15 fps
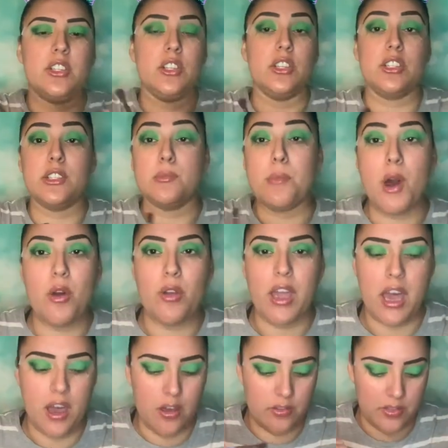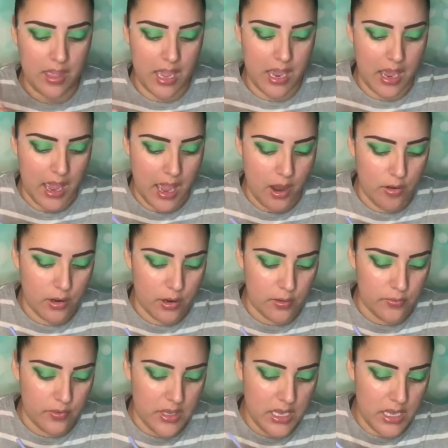to smoke out that outer
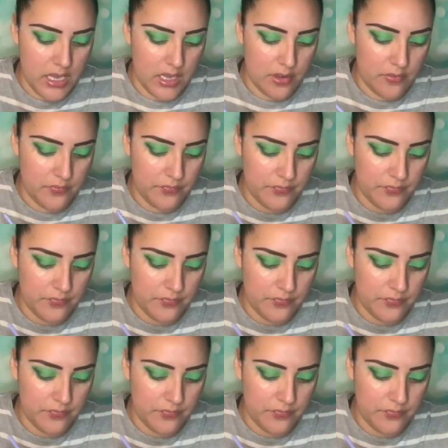V.